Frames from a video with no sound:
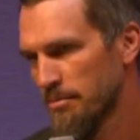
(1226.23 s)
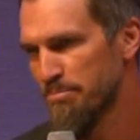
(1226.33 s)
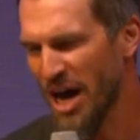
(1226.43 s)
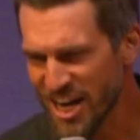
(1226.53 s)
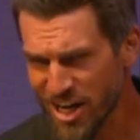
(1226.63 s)

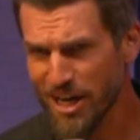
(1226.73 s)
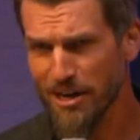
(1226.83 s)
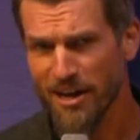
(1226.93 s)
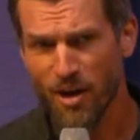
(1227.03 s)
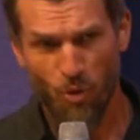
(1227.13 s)
Butter?
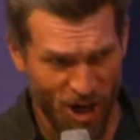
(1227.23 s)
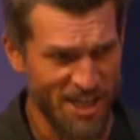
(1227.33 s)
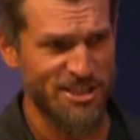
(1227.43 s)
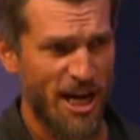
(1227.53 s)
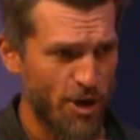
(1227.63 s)
We're
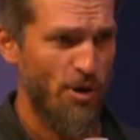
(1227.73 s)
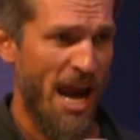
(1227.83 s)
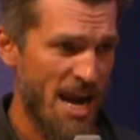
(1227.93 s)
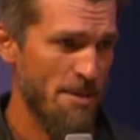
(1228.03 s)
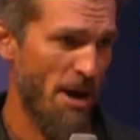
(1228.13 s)
going to start
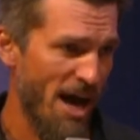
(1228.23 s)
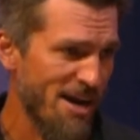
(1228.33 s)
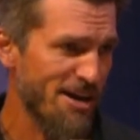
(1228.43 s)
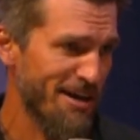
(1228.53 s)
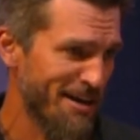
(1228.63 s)
creating
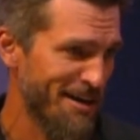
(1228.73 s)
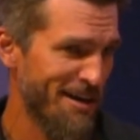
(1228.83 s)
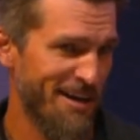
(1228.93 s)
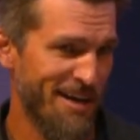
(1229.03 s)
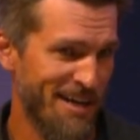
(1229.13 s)
butter?
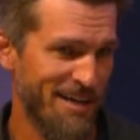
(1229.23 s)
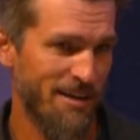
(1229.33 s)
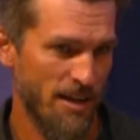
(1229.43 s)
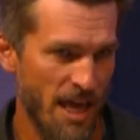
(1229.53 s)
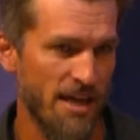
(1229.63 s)

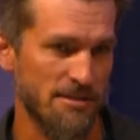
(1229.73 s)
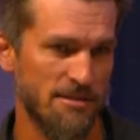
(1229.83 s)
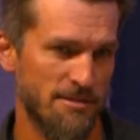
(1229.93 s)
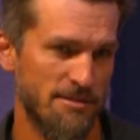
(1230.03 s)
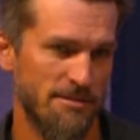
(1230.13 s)

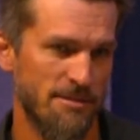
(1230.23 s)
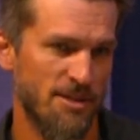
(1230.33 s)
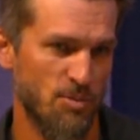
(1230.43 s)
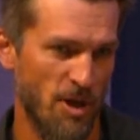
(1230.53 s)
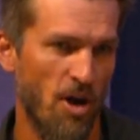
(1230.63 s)
Yes,
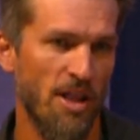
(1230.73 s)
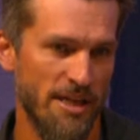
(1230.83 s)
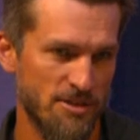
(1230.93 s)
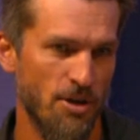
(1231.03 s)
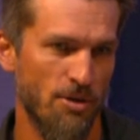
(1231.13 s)
because we all
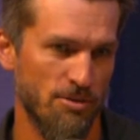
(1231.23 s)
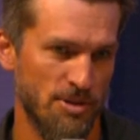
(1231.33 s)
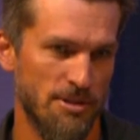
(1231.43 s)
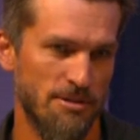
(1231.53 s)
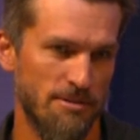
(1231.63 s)
like
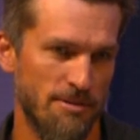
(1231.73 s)
toast.